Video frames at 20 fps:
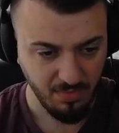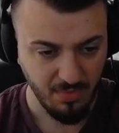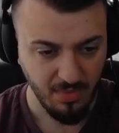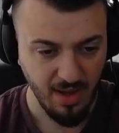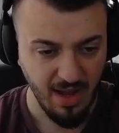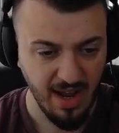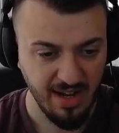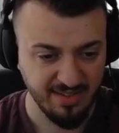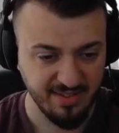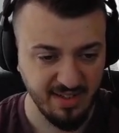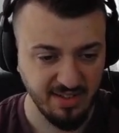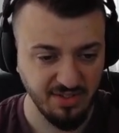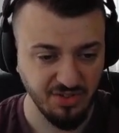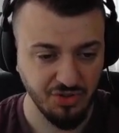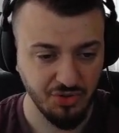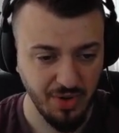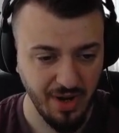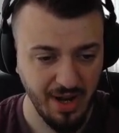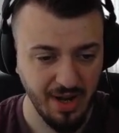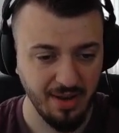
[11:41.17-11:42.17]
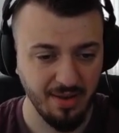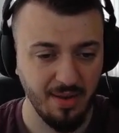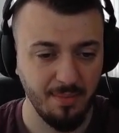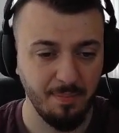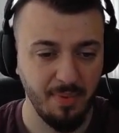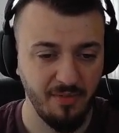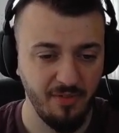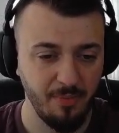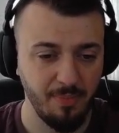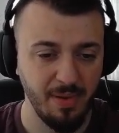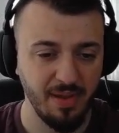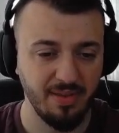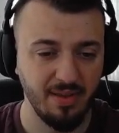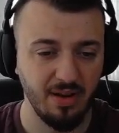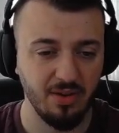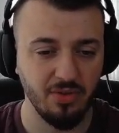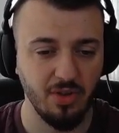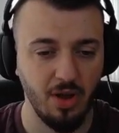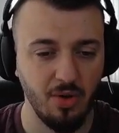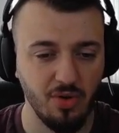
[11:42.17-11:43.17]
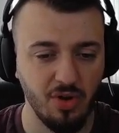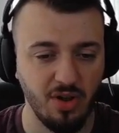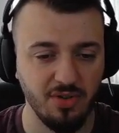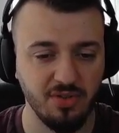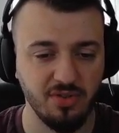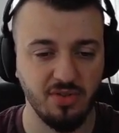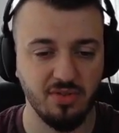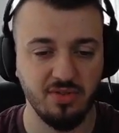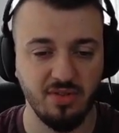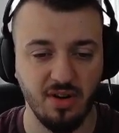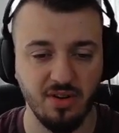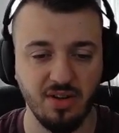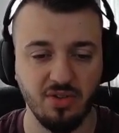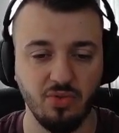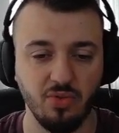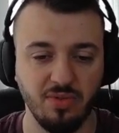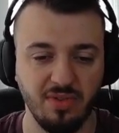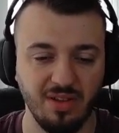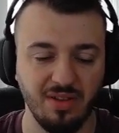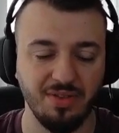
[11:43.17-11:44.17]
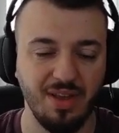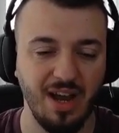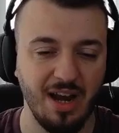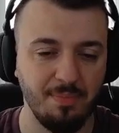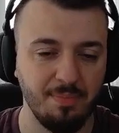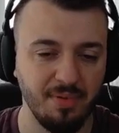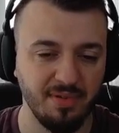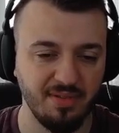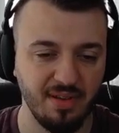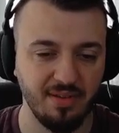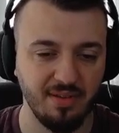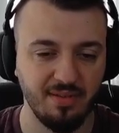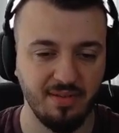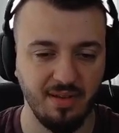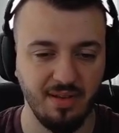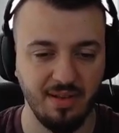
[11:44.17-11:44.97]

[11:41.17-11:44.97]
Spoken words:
Essence Drain PvP Town now causes the target to deal 9%